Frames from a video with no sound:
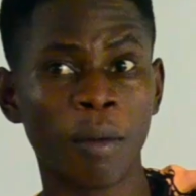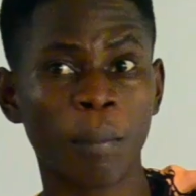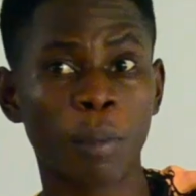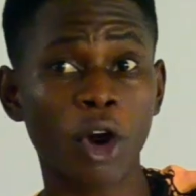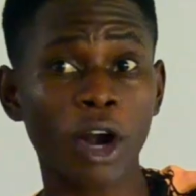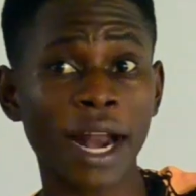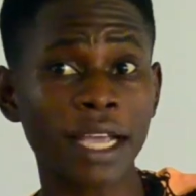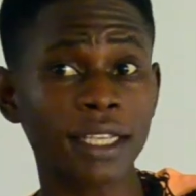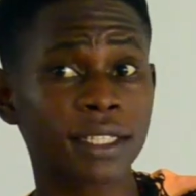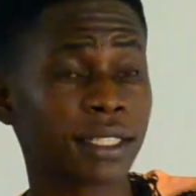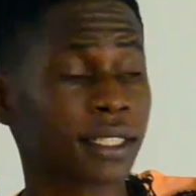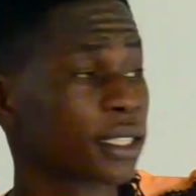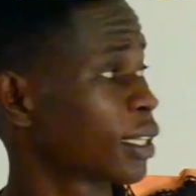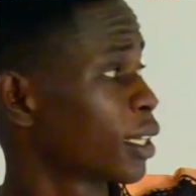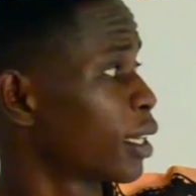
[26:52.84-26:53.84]

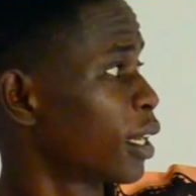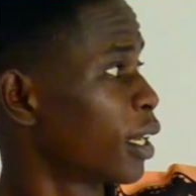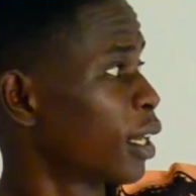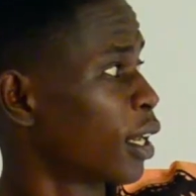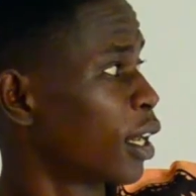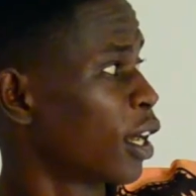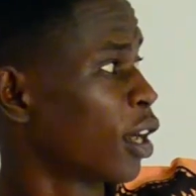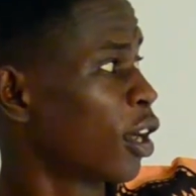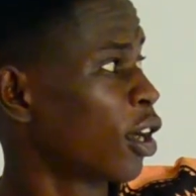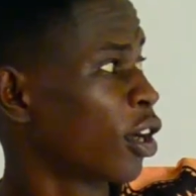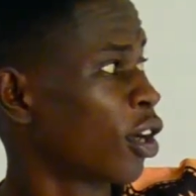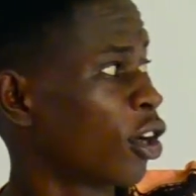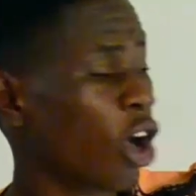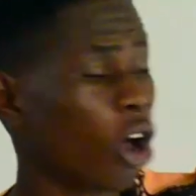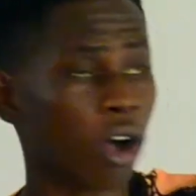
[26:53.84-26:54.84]
porous
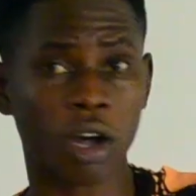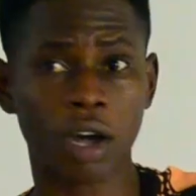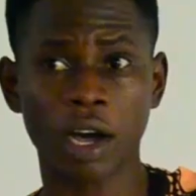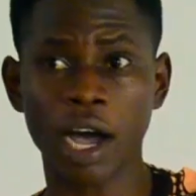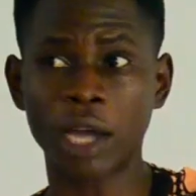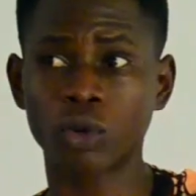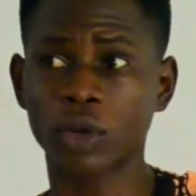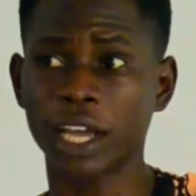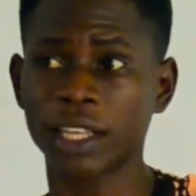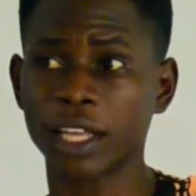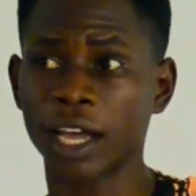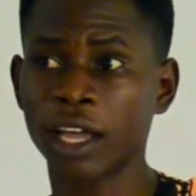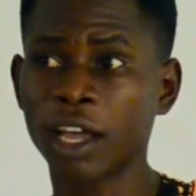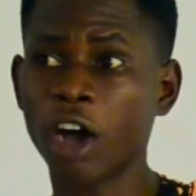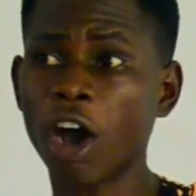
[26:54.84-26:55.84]
rock. Are you
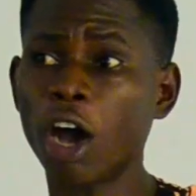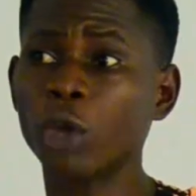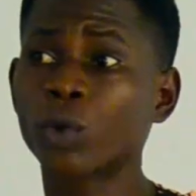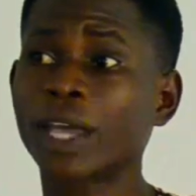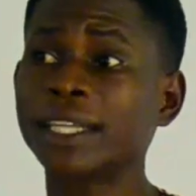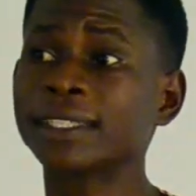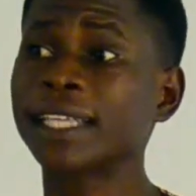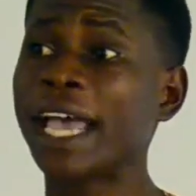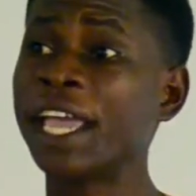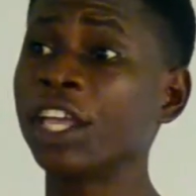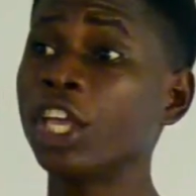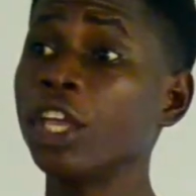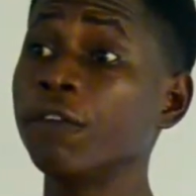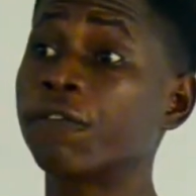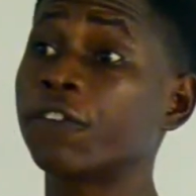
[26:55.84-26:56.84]
together? Or you can
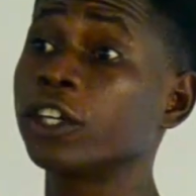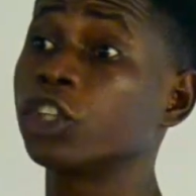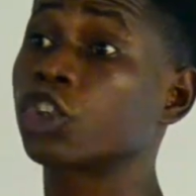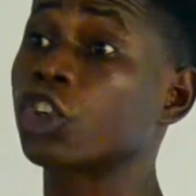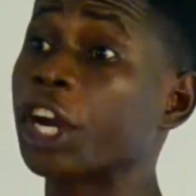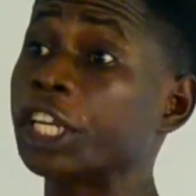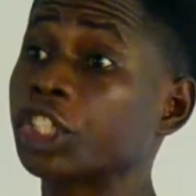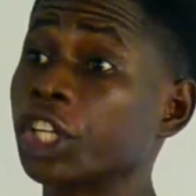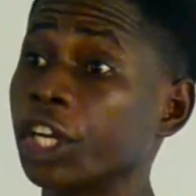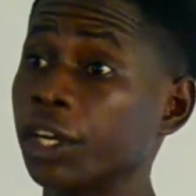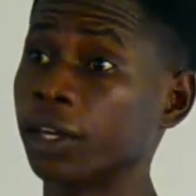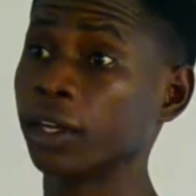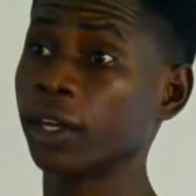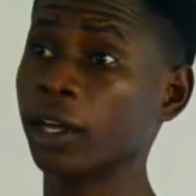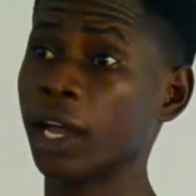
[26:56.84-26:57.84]
say
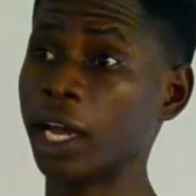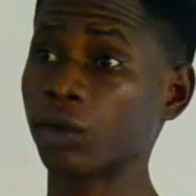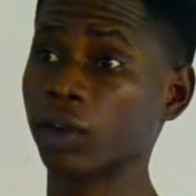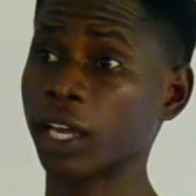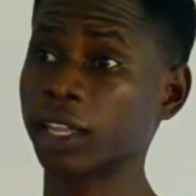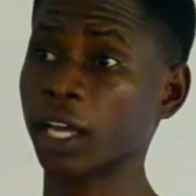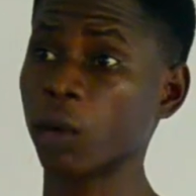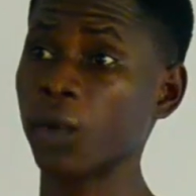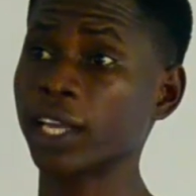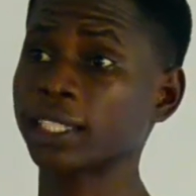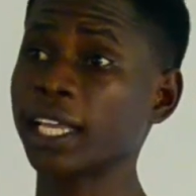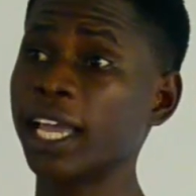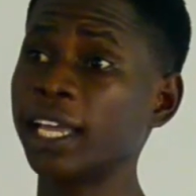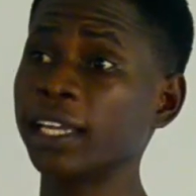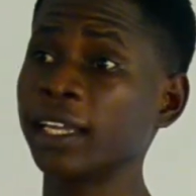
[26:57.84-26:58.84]
infiltration. Are you together? We are
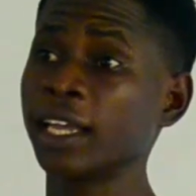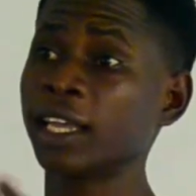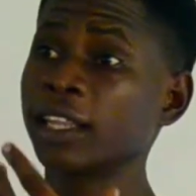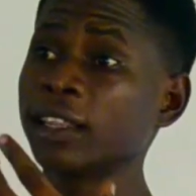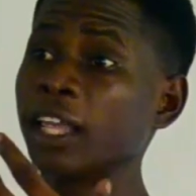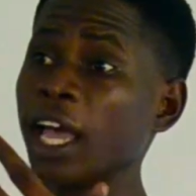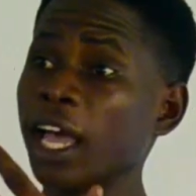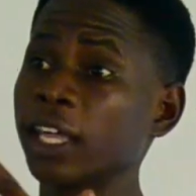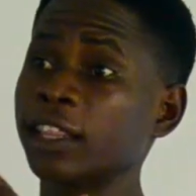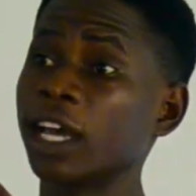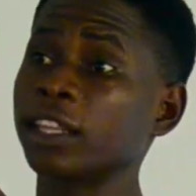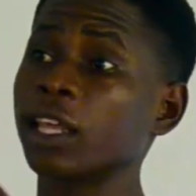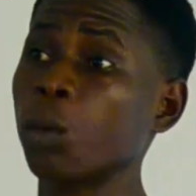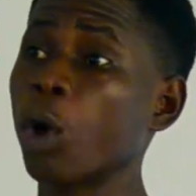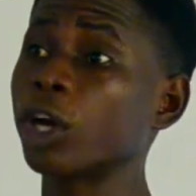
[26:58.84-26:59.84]
saying
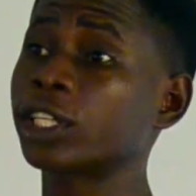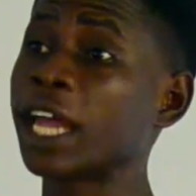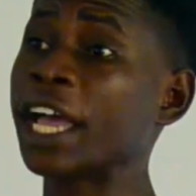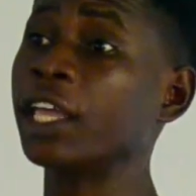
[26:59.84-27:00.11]
the water